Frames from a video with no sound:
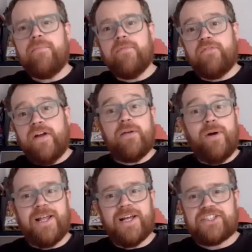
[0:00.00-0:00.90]
Fairly
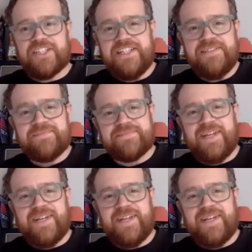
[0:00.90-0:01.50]
well, actually.